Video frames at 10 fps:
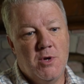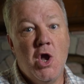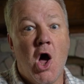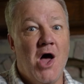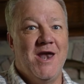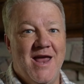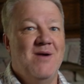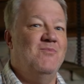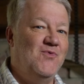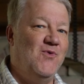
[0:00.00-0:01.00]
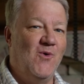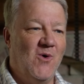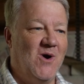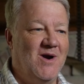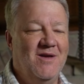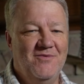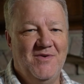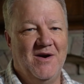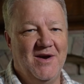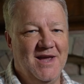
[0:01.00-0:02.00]
non-M4
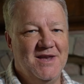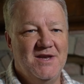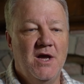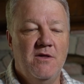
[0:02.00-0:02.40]
variant